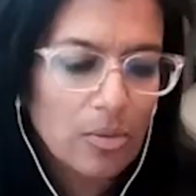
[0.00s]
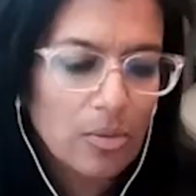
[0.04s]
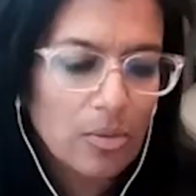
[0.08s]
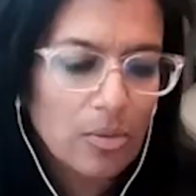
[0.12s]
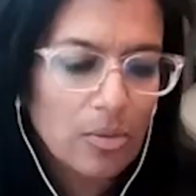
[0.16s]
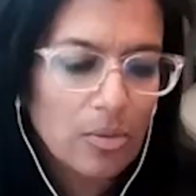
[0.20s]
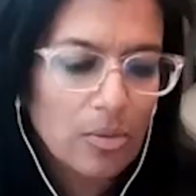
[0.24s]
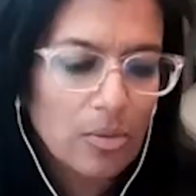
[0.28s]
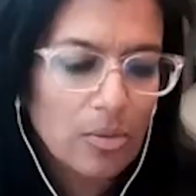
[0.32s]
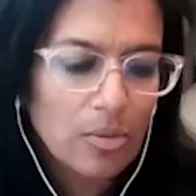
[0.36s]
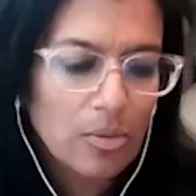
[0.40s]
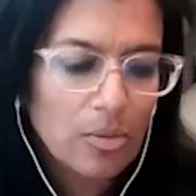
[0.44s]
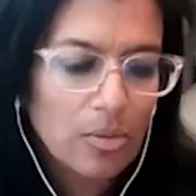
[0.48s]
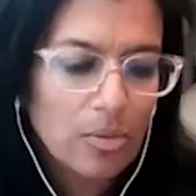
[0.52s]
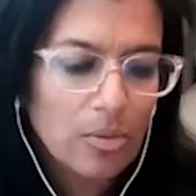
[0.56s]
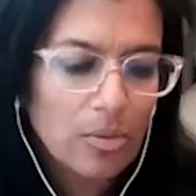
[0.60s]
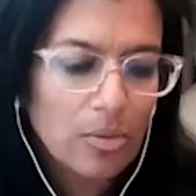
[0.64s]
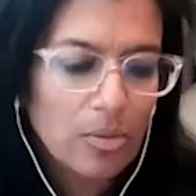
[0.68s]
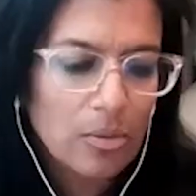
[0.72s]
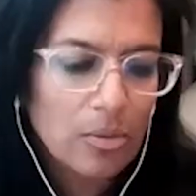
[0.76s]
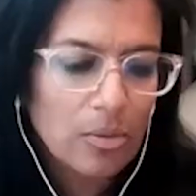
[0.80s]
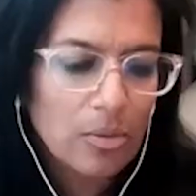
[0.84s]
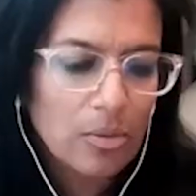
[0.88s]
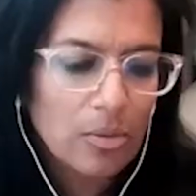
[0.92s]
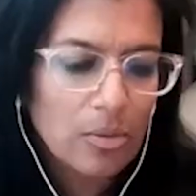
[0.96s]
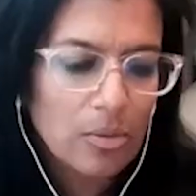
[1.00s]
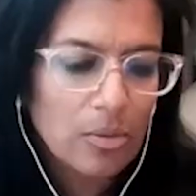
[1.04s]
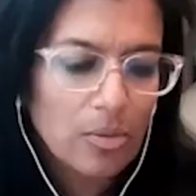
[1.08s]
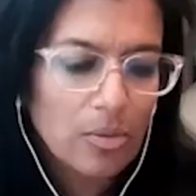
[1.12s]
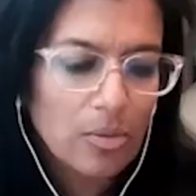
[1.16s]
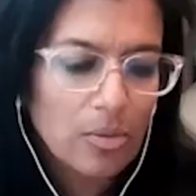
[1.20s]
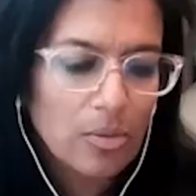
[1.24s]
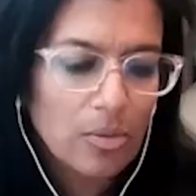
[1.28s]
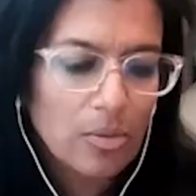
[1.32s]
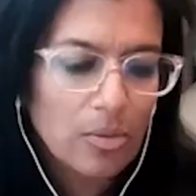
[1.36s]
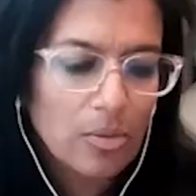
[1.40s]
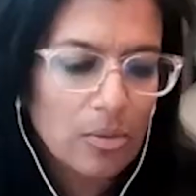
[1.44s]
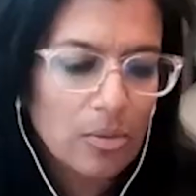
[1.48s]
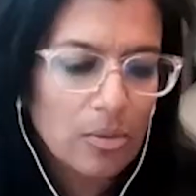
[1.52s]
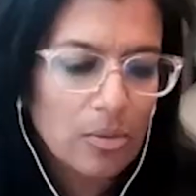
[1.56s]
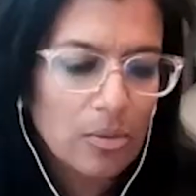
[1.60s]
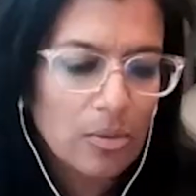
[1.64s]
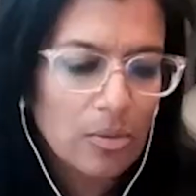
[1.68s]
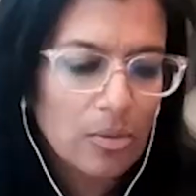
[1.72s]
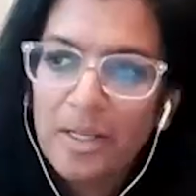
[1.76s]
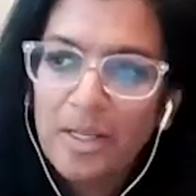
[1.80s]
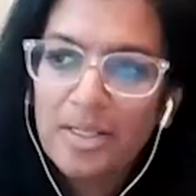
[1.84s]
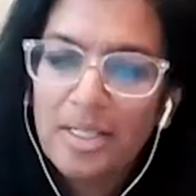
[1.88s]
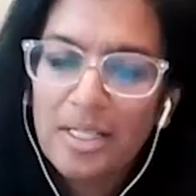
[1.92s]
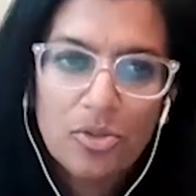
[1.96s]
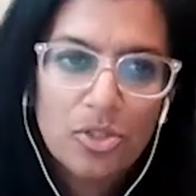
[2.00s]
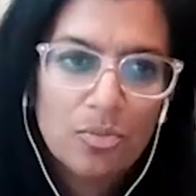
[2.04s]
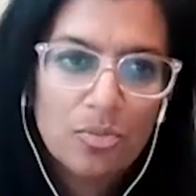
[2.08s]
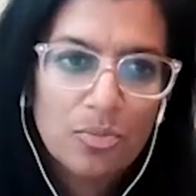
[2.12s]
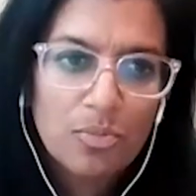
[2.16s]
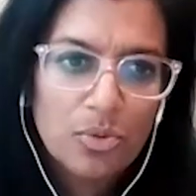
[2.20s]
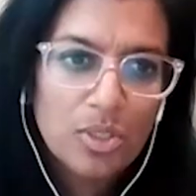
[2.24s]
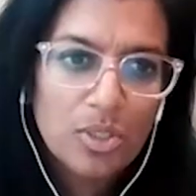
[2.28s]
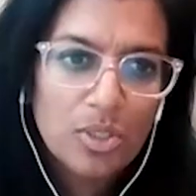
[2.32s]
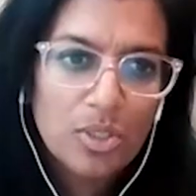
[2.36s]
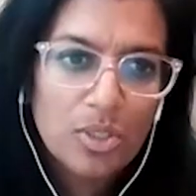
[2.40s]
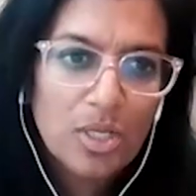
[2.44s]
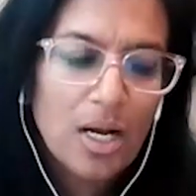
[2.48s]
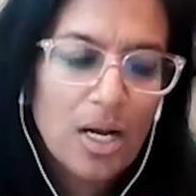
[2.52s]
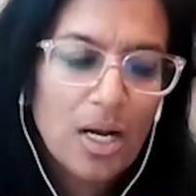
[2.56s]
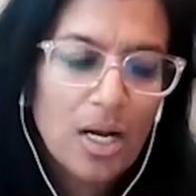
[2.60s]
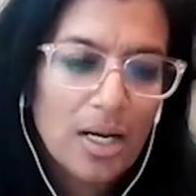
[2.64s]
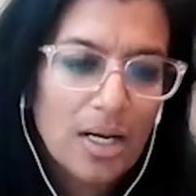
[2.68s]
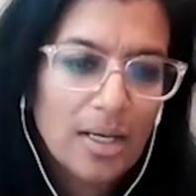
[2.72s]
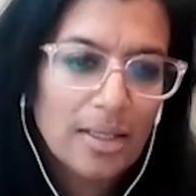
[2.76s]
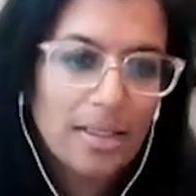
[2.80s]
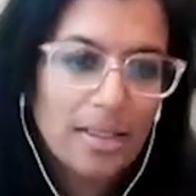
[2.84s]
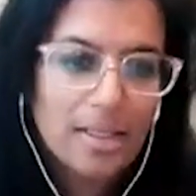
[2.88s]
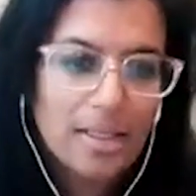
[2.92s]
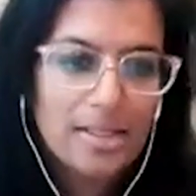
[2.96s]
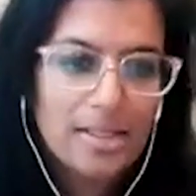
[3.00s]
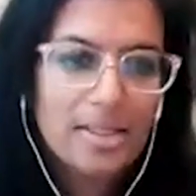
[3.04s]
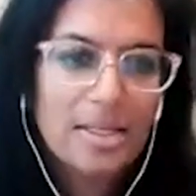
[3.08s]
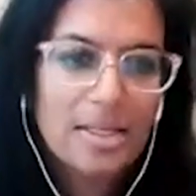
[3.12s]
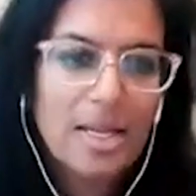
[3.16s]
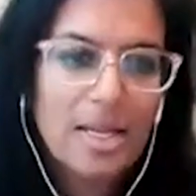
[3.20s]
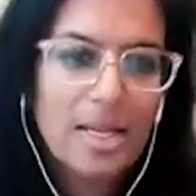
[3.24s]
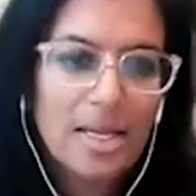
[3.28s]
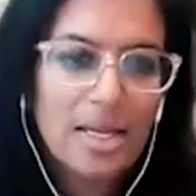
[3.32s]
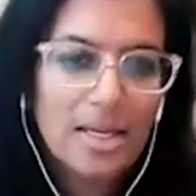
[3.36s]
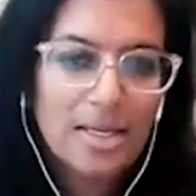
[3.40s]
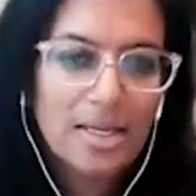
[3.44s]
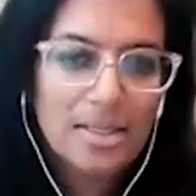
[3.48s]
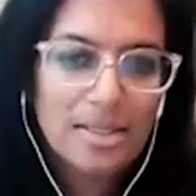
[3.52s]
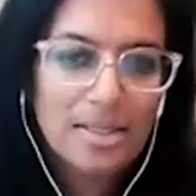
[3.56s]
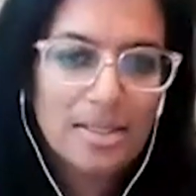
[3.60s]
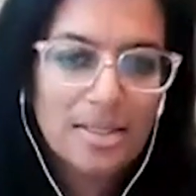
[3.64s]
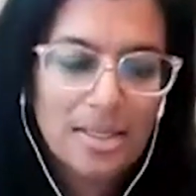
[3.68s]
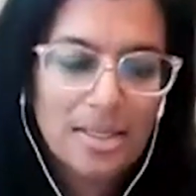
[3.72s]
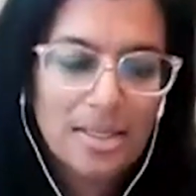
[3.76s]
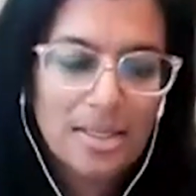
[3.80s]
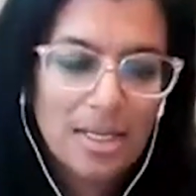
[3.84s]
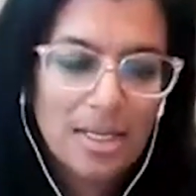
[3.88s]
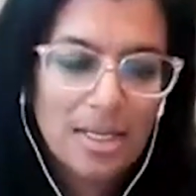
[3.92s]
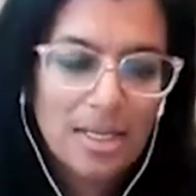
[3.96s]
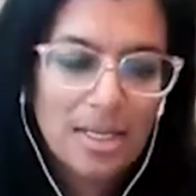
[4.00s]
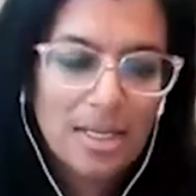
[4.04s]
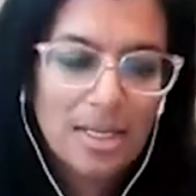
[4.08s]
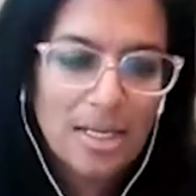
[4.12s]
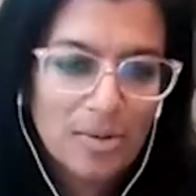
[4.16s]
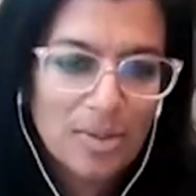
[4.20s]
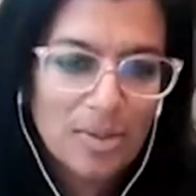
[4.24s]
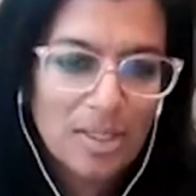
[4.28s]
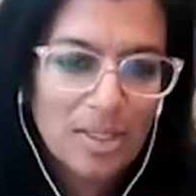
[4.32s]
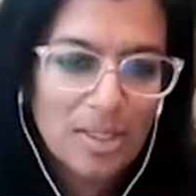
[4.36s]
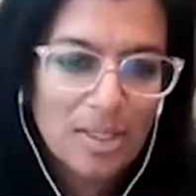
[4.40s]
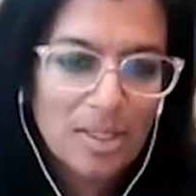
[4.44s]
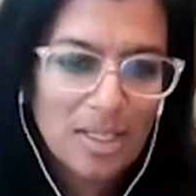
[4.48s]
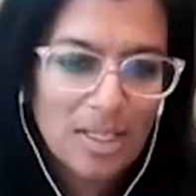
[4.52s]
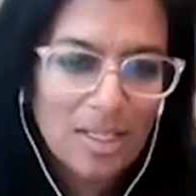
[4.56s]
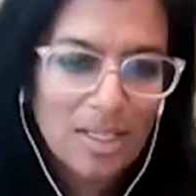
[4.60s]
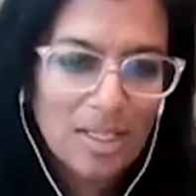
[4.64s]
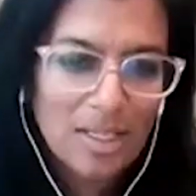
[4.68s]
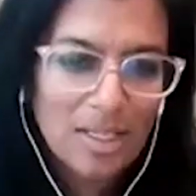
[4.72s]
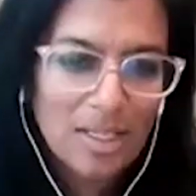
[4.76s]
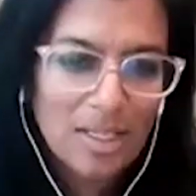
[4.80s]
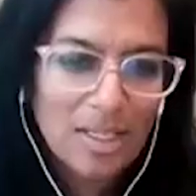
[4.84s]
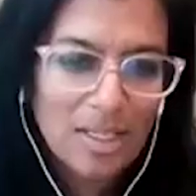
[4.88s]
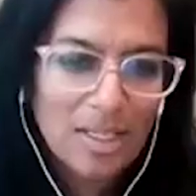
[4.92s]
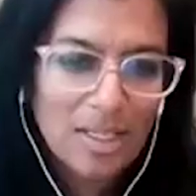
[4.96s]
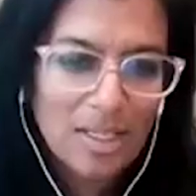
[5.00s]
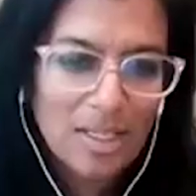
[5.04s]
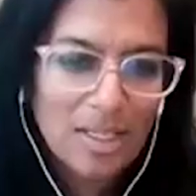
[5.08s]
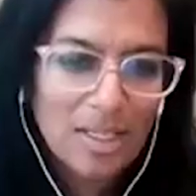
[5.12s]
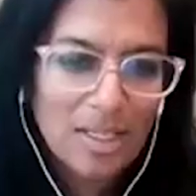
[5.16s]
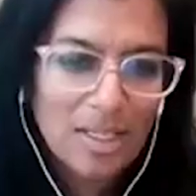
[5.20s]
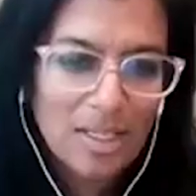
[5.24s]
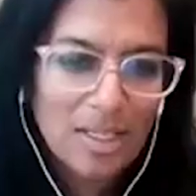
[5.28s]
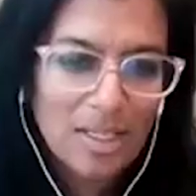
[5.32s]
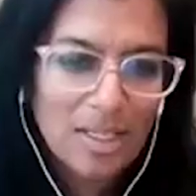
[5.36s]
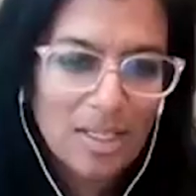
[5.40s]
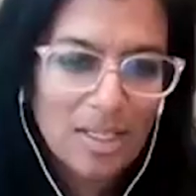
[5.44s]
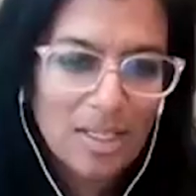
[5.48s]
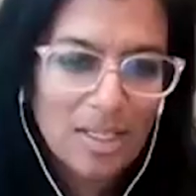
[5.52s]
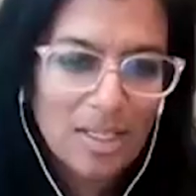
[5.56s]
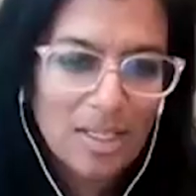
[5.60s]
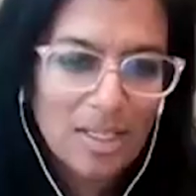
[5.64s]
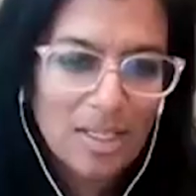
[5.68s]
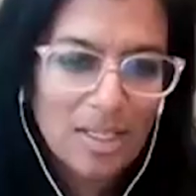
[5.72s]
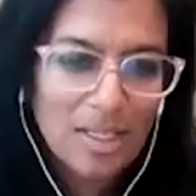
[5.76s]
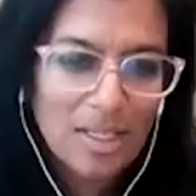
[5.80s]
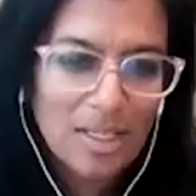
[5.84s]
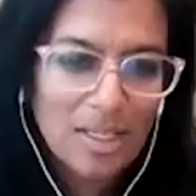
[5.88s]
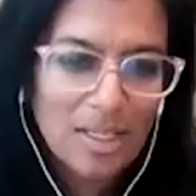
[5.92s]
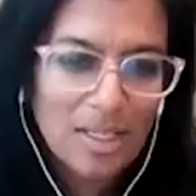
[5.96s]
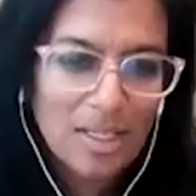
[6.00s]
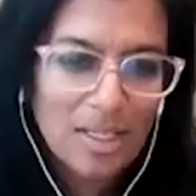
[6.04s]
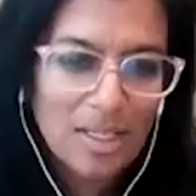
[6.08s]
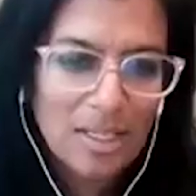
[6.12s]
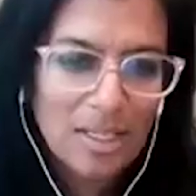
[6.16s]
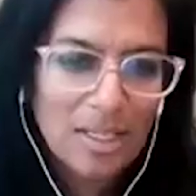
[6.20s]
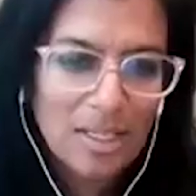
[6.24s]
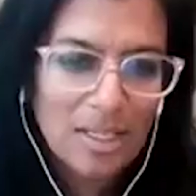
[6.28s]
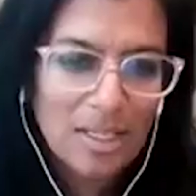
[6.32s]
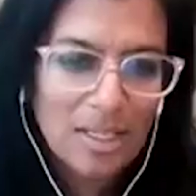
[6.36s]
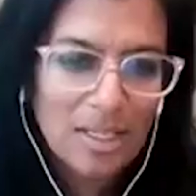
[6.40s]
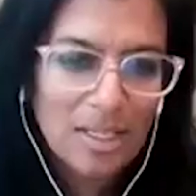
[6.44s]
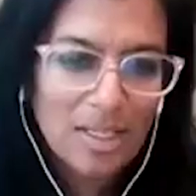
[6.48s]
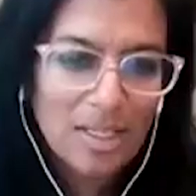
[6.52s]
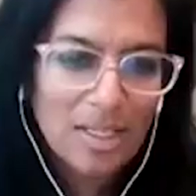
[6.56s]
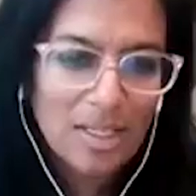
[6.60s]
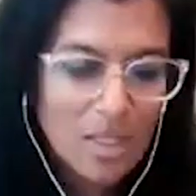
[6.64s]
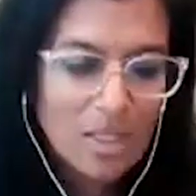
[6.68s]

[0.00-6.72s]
And one of the things, he goes to Bhutan, and he says, in Bhutan, he's meeting a monk